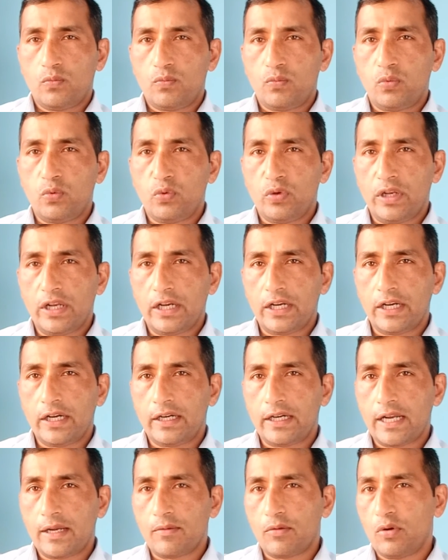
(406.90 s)
Boolean
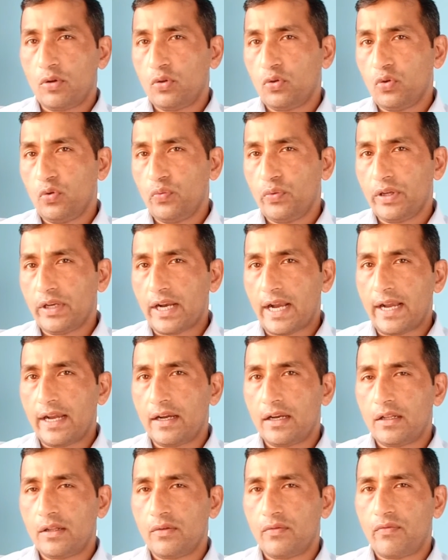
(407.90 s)
data type, although we
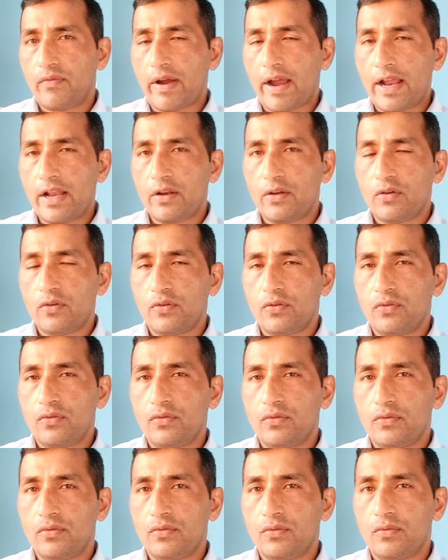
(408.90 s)
write the
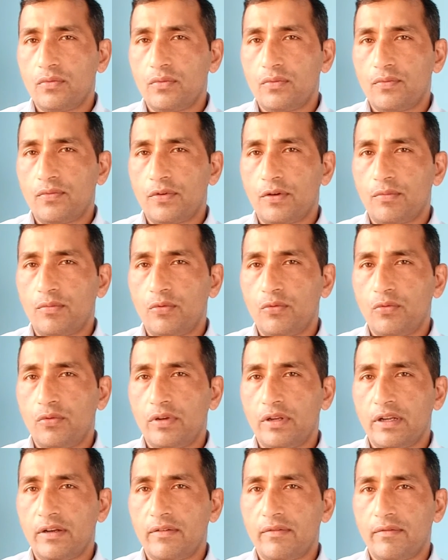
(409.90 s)
value for
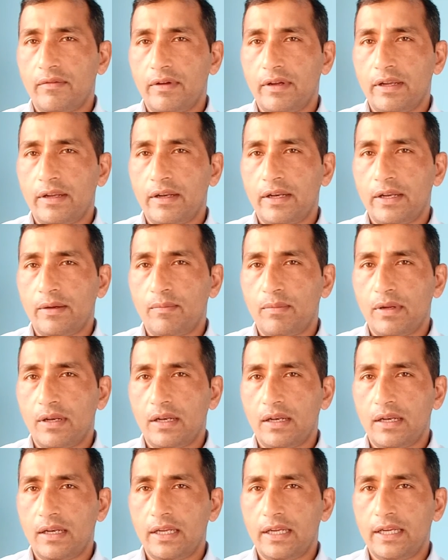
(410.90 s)
Boolean
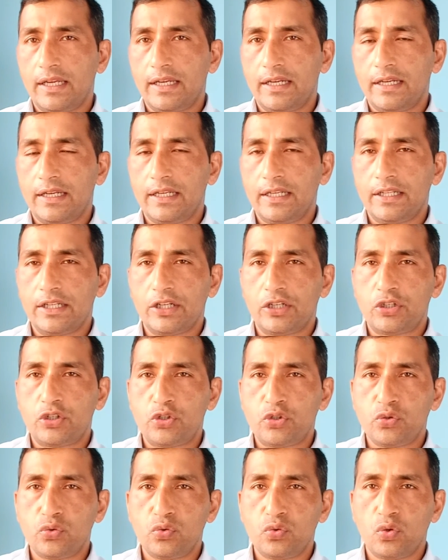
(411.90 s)
variable either
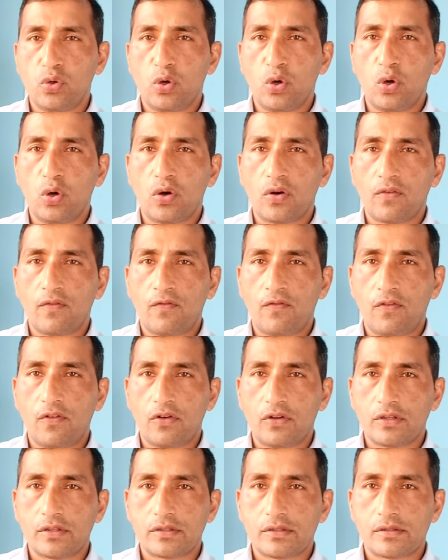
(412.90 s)
true or
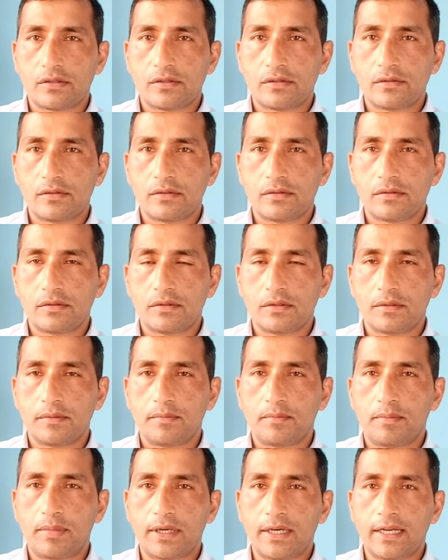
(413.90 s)
false,
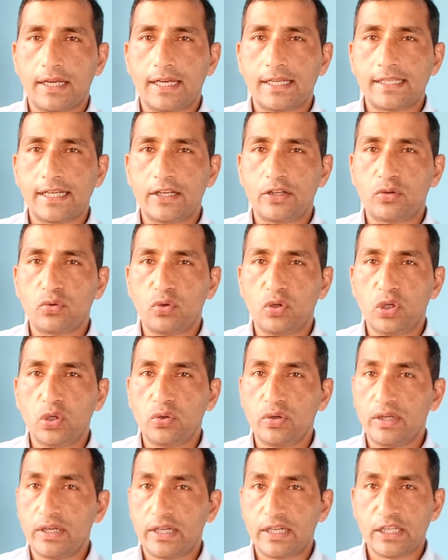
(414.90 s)
but as I told
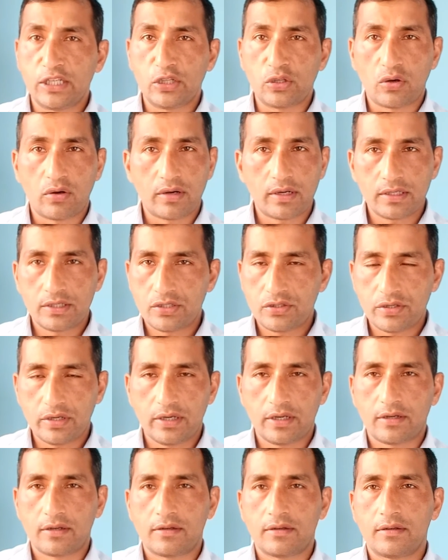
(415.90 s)
you, it is not a
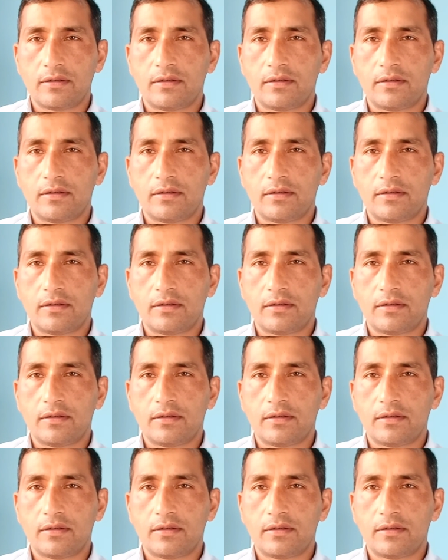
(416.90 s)
string.